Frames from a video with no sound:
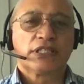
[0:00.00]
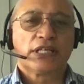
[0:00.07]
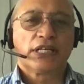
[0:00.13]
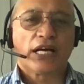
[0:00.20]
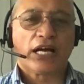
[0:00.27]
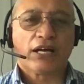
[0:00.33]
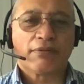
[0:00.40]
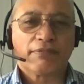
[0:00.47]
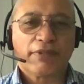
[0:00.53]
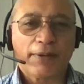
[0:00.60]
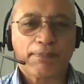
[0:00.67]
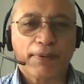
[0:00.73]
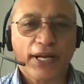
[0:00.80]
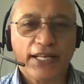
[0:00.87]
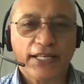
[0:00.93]
That
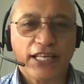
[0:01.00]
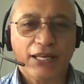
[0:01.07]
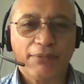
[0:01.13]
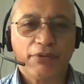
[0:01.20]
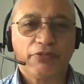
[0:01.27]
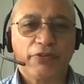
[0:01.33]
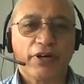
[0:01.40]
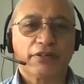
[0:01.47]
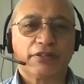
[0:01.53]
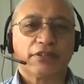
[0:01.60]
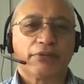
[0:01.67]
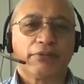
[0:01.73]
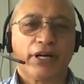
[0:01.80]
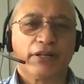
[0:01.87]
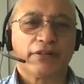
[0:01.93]
plan can be found
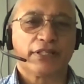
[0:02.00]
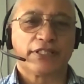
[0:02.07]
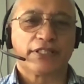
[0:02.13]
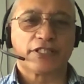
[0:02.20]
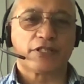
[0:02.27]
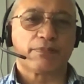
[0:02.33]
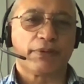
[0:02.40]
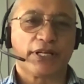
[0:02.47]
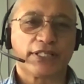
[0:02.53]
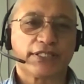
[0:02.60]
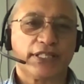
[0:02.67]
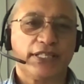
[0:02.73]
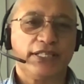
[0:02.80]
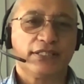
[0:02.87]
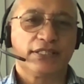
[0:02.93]
around the
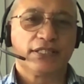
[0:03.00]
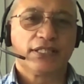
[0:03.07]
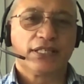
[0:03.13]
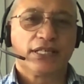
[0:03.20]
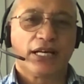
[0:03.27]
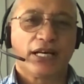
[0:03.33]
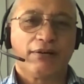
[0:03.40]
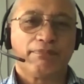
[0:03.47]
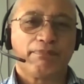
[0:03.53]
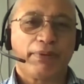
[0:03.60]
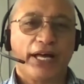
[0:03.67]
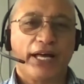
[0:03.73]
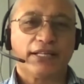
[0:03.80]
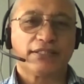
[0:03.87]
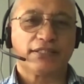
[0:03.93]
disability
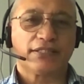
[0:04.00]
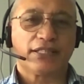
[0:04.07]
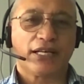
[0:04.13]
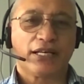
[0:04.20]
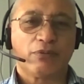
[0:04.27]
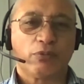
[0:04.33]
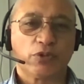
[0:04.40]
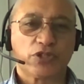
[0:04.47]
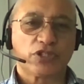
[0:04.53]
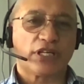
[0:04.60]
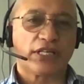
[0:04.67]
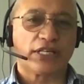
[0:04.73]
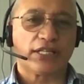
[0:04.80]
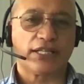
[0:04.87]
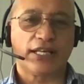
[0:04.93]
part, which is under
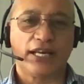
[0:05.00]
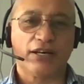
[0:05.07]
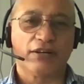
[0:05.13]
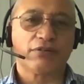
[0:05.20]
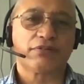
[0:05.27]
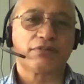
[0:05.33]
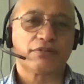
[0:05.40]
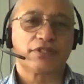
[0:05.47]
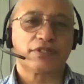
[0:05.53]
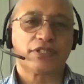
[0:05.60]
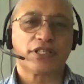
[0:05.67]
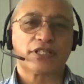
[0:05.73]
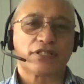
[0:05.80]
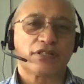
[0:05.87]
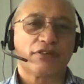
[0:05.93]
the health
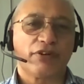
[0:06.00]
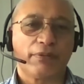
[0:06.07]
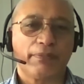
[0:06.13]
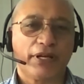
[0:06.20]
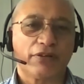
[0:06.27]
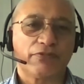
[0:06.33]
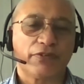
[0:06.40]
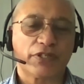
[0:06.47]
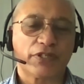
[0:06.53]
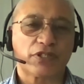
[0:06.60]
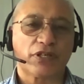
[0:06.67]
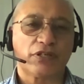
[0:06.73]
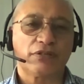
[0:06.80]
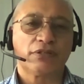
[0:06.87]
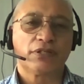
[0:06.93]
section of our manifesto.